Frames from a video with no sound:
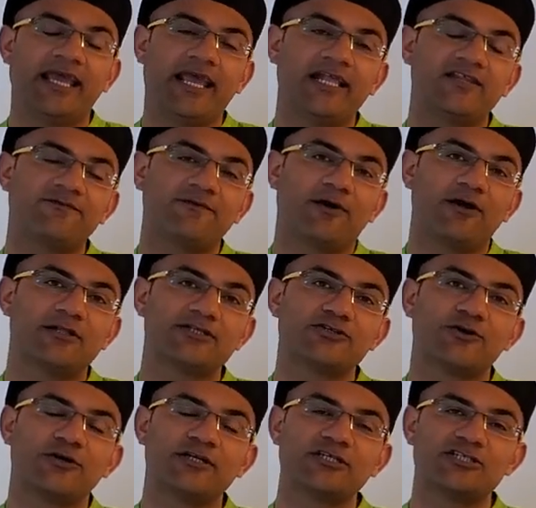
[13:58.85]
it falls
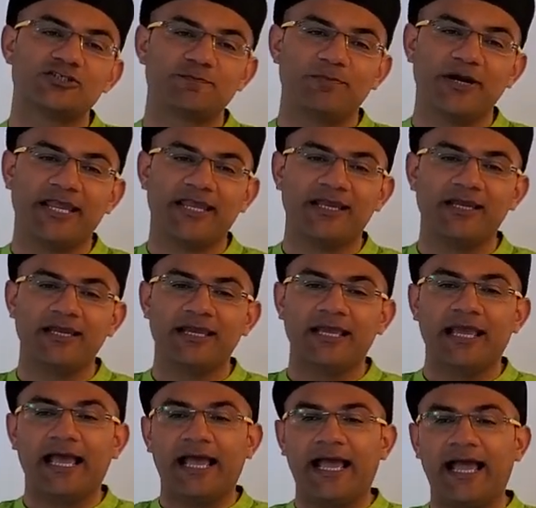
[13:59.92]
on spring
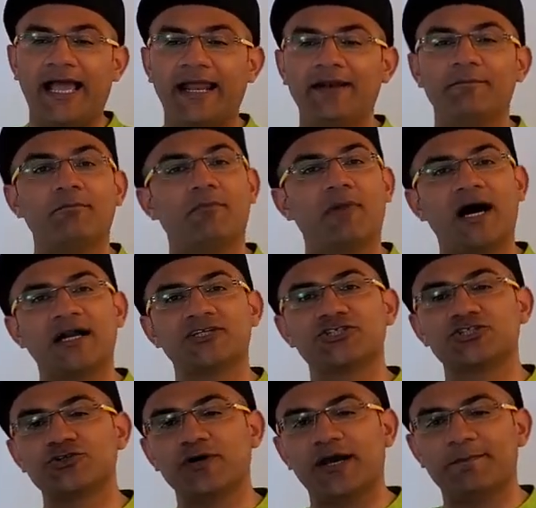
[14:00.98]
and
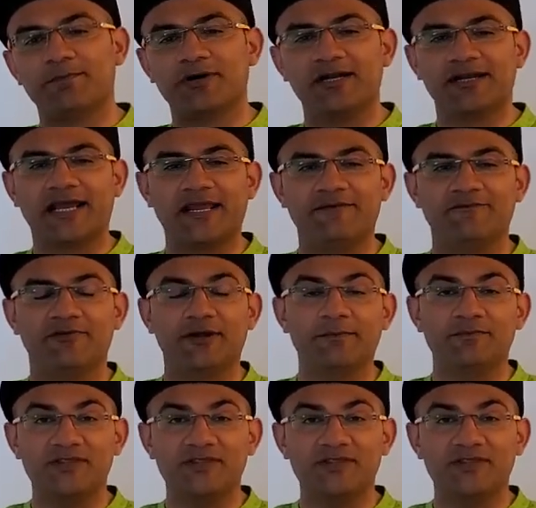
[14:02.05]
March to April time frame.